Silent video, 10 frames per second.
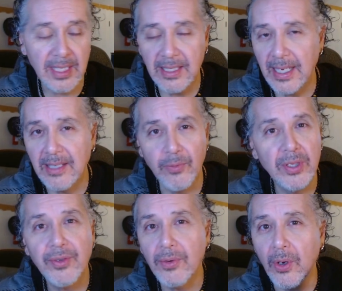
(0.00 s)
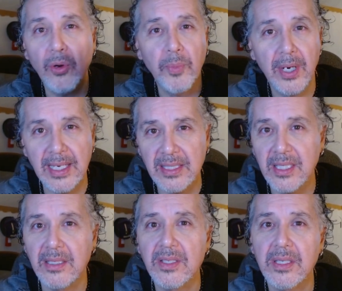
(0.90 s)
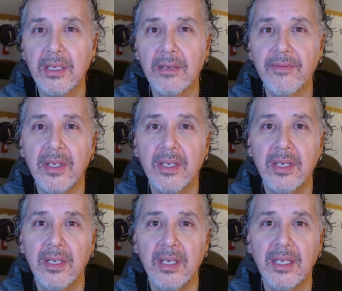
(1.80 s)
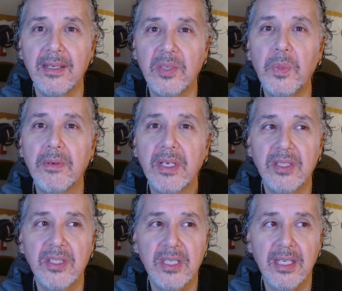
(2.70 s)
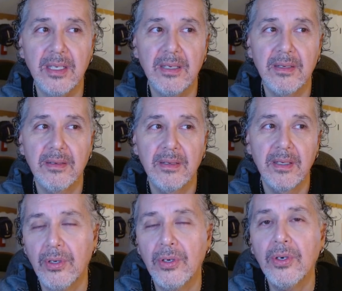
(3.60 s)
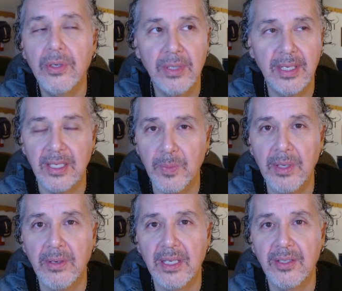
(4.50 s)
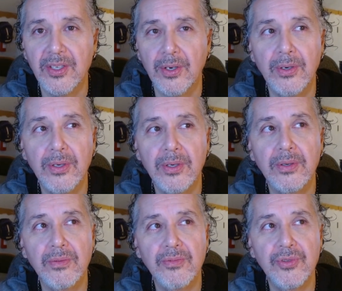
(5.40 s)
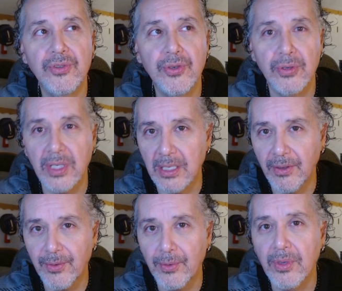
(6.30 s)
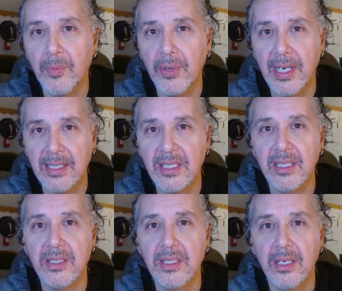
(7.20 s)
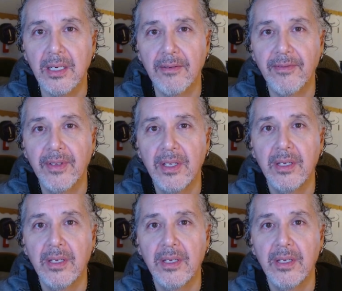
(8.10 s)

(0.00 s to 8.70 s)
I went through the whole process of experiencing her experience, her journey through the process of